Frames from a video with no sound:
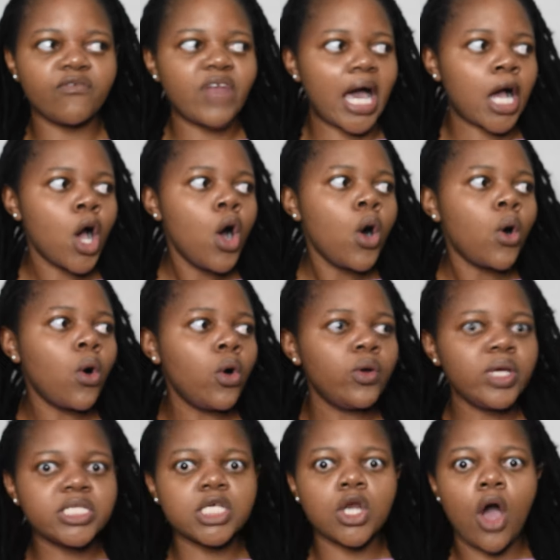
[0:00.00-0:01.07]
Like
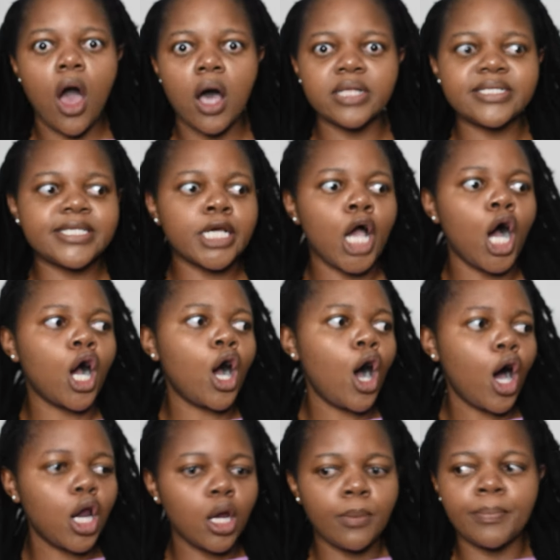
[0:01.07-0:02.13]
always enhancing a
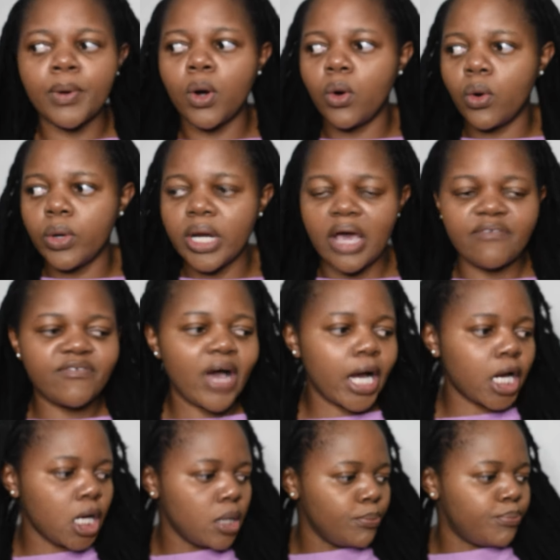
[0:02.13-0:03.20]
collarbone, a
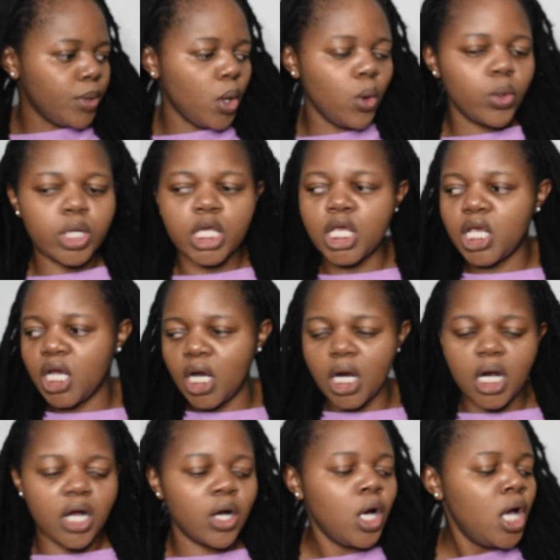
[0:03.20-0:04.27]
fucking bone
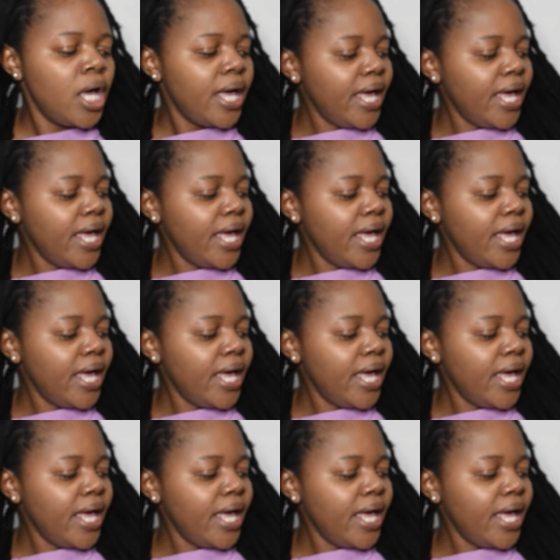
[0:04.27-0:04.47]
here.